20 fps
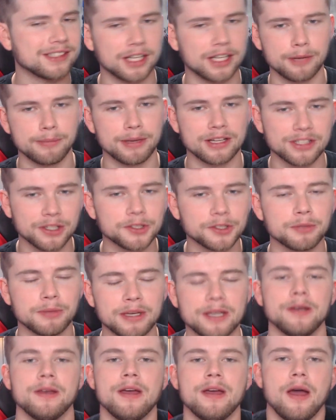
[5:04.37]
not a big deal to
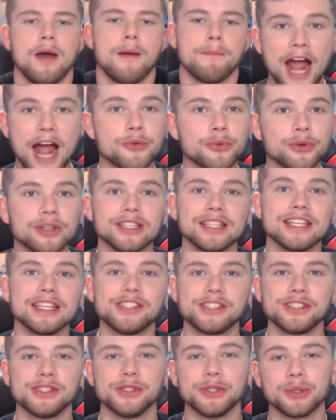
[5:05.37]
me. I
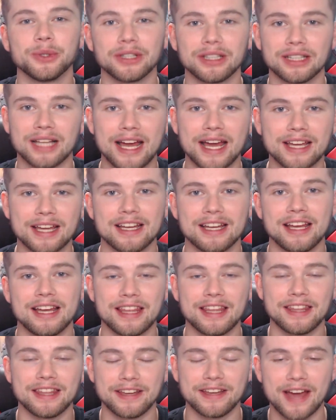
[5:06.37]
really do like
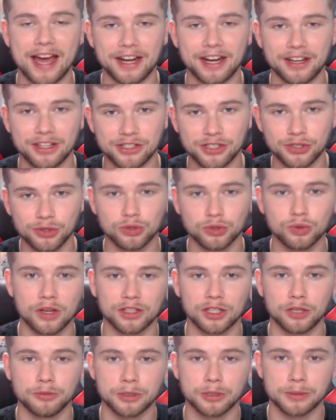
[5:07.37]
that they added the
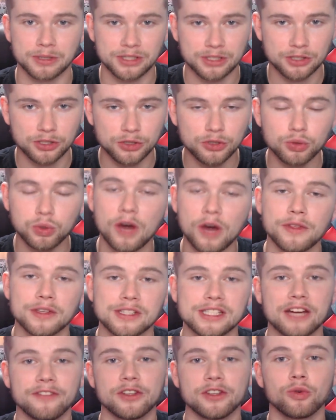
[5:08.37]
212 clone troopers. 212
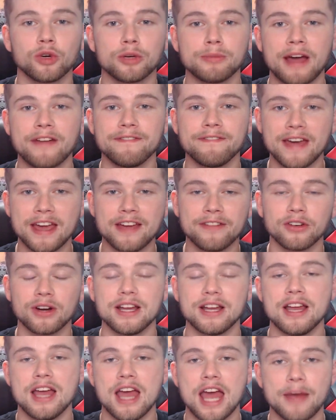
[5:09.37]
is definitely one of my
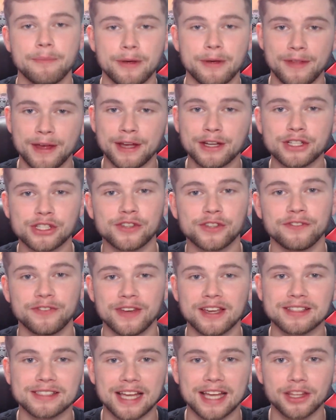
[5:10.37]
favorite, but they can just
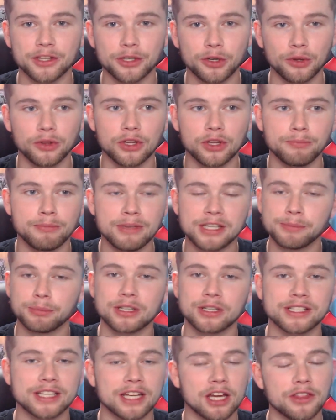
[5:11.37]
fix that the
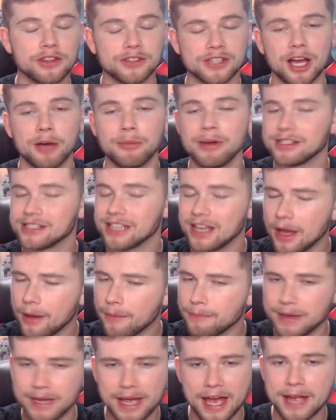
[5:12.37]
misprinting on those
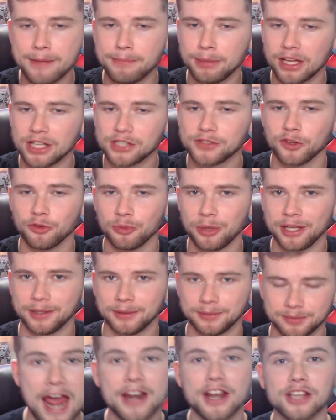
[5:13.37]
helmets, be A+ for
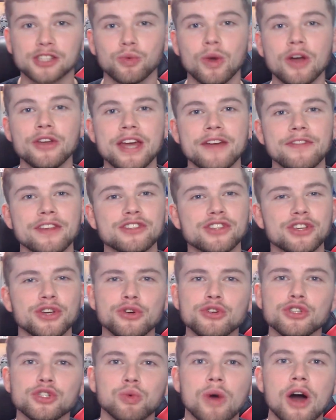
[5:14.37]
me. And as well, you have the
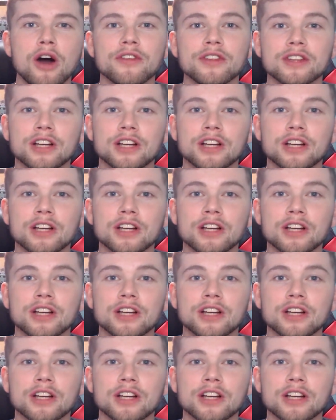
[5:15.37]
212